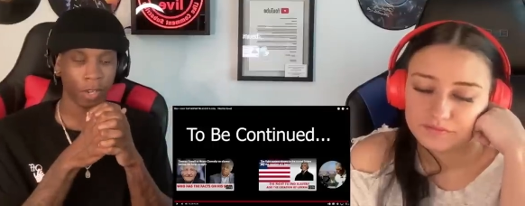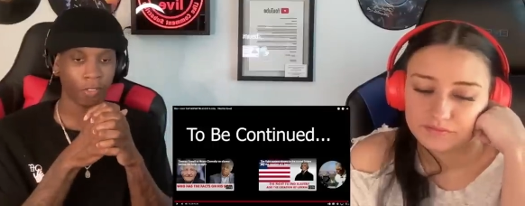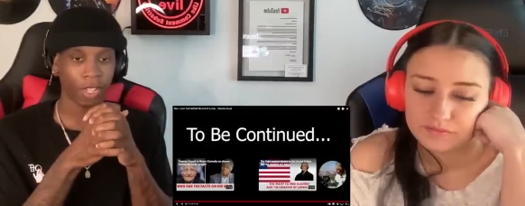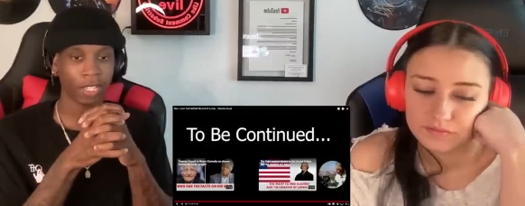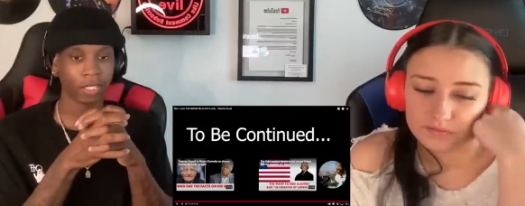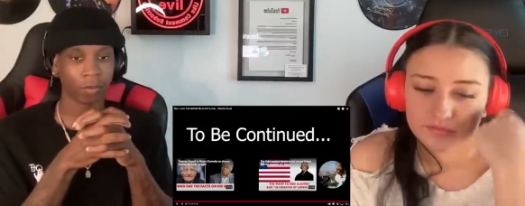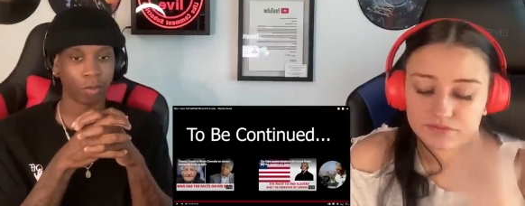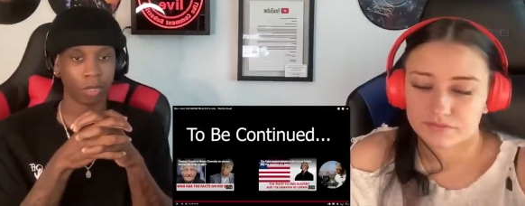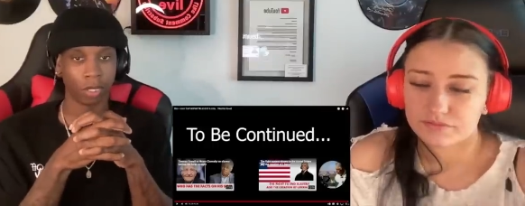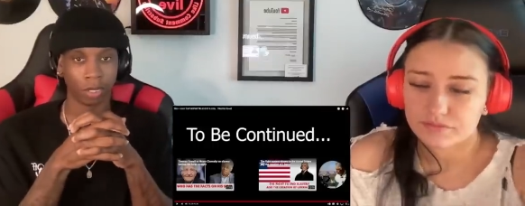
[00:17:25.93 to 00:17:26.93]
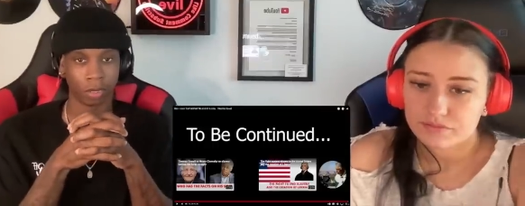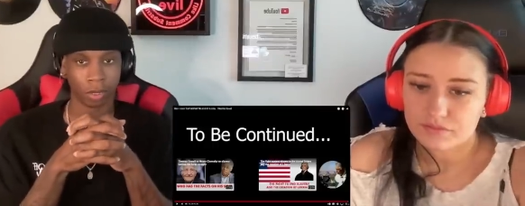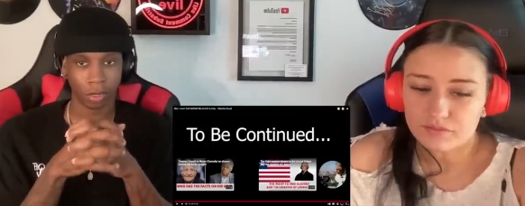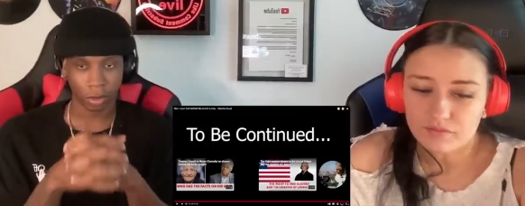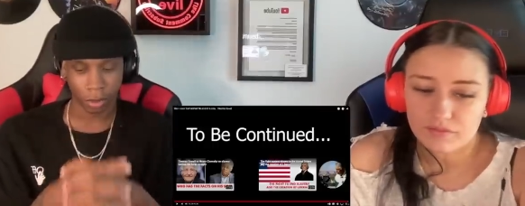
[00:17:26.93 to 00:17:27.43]
Speaker 1: I feel like it's important.
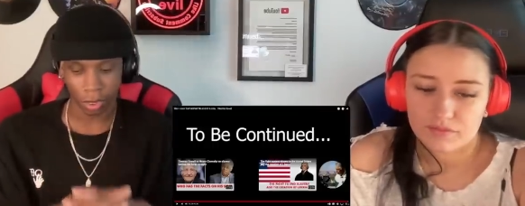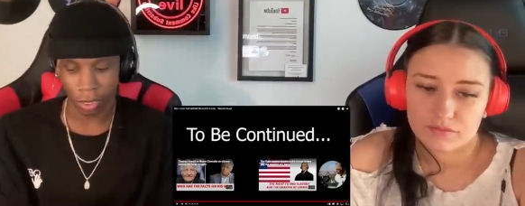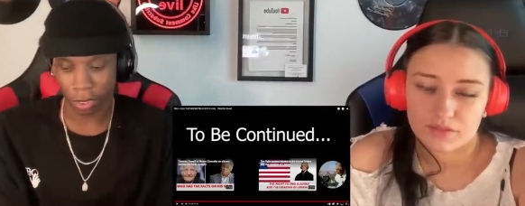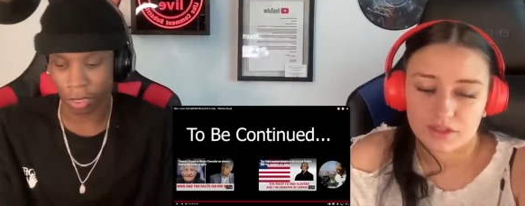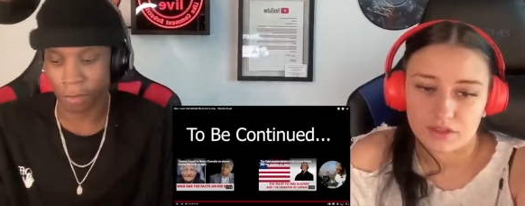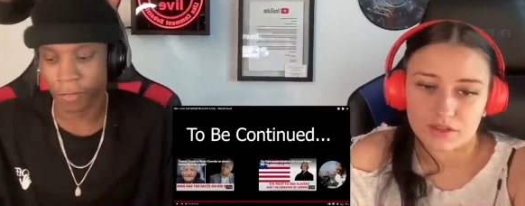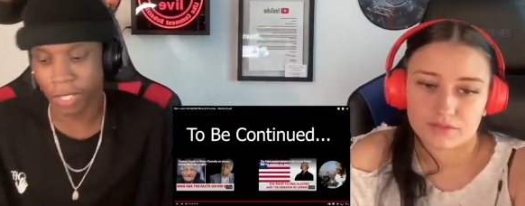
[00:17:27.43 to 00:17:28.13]
Uh, of